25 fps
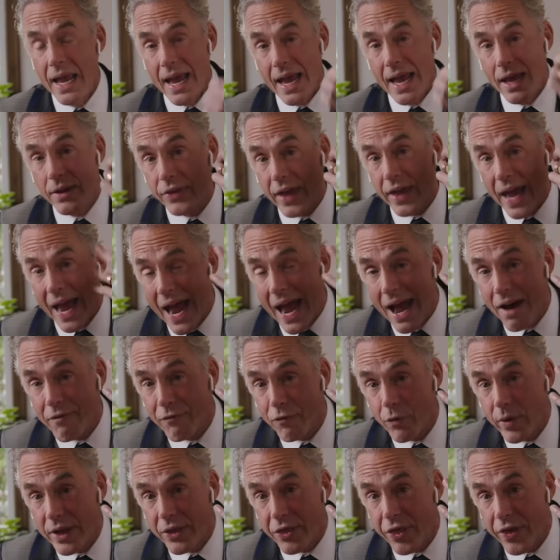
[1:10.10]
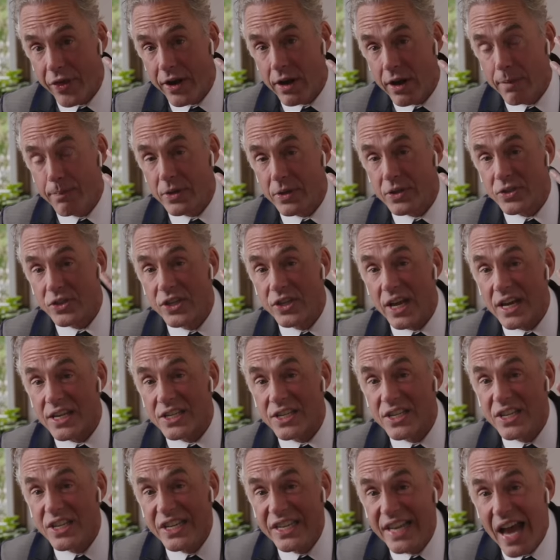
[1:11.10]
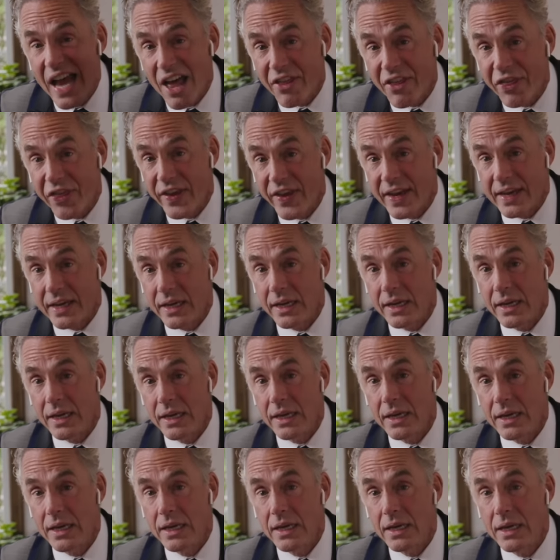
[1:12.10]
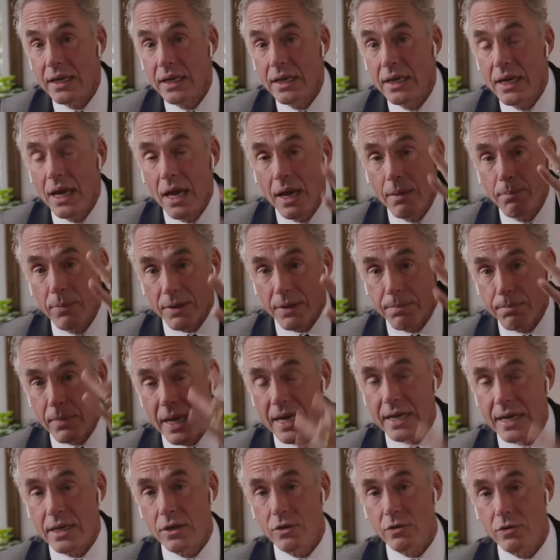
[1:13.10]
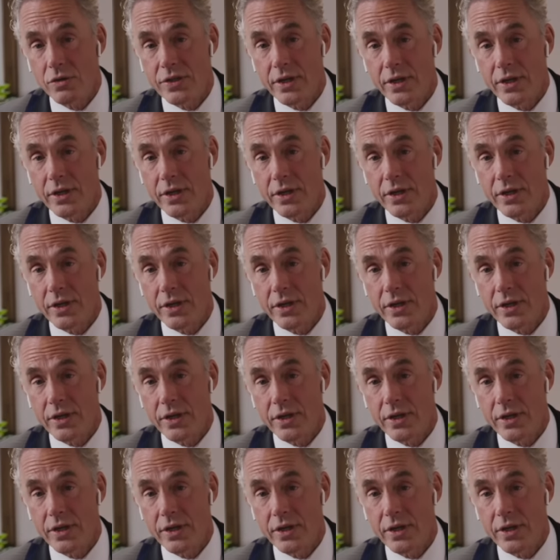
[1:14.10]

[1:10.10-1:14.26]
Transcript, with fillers: And the half-wit therapist does nothing but make you